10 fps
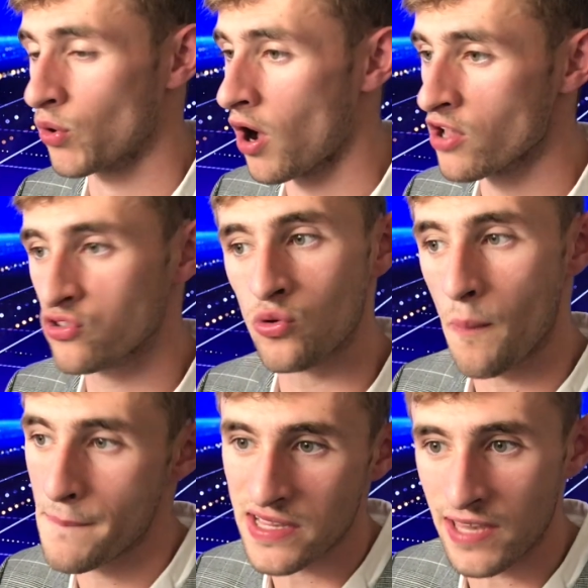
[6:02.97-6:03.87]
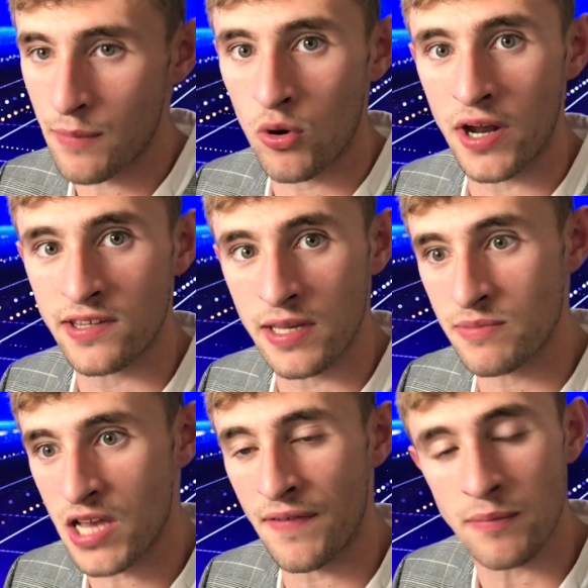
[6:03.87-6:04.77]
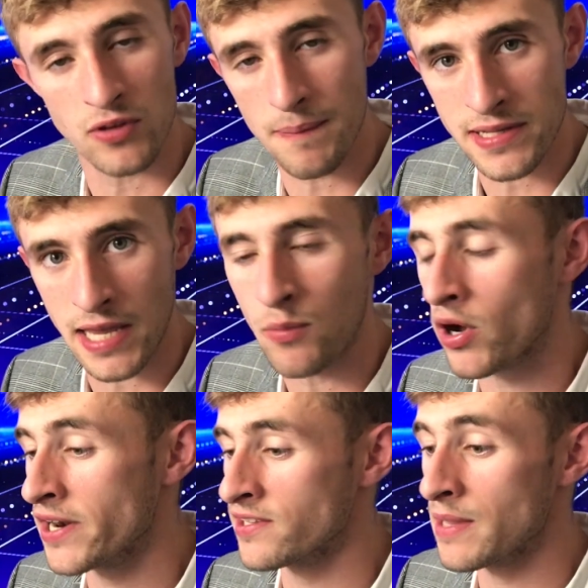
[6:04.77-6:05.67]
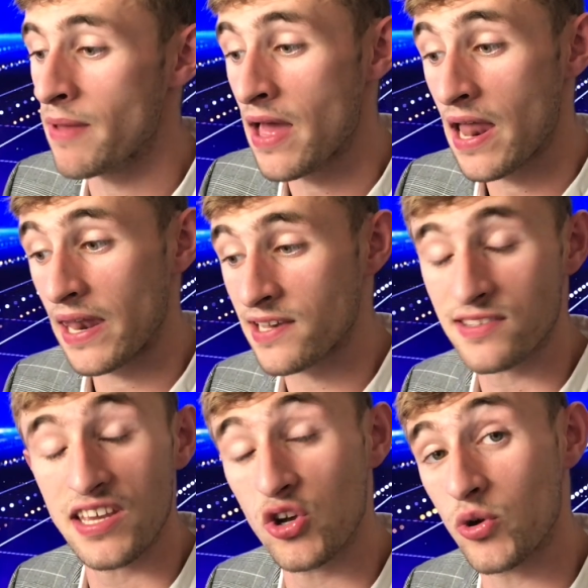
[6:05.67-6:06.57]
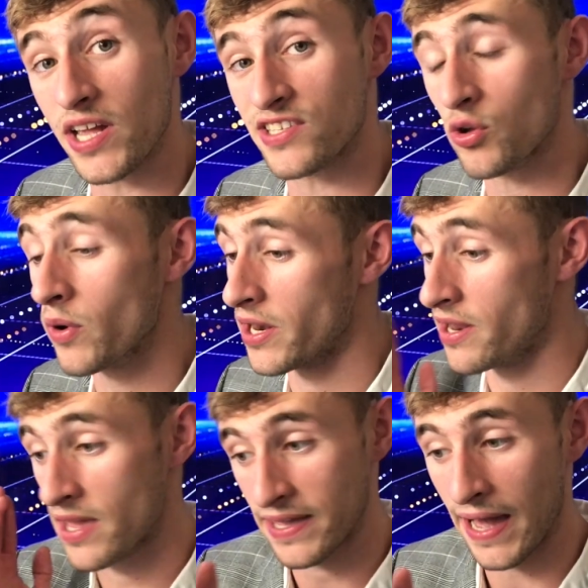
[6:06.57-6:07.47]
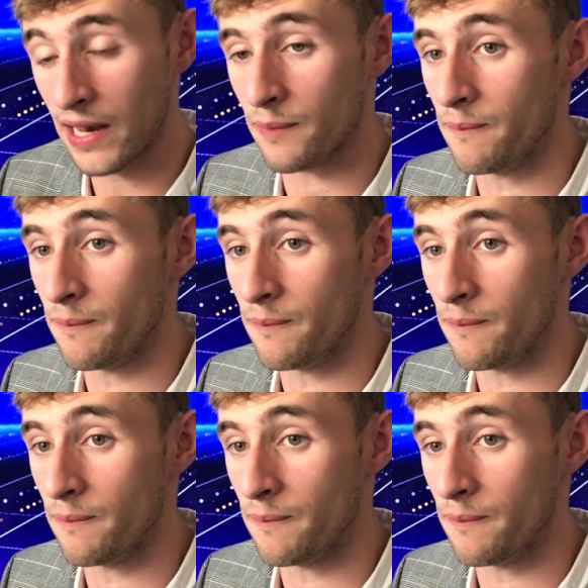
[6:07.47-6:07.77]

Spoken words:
Arsenal, mid-table kind of team. Southampton, mid-table kind of team. Let's see who gets the win. Callum.